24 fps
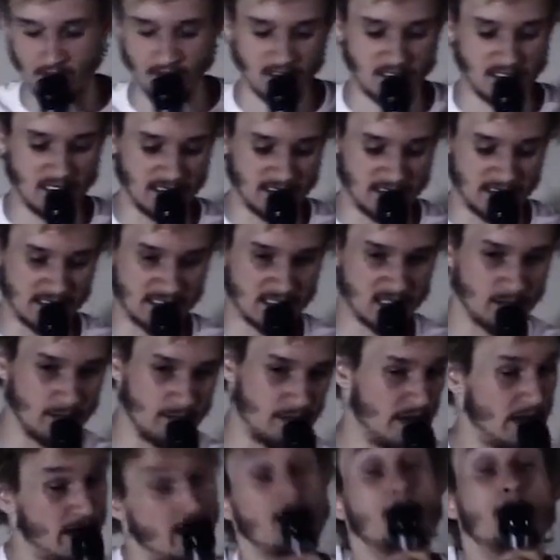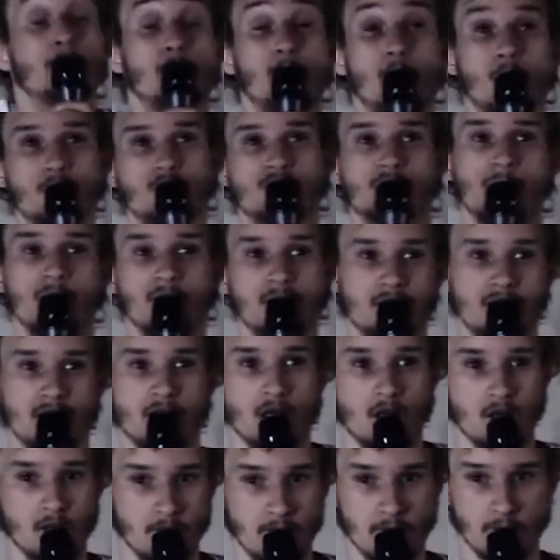and the dentist come in, I compose myself.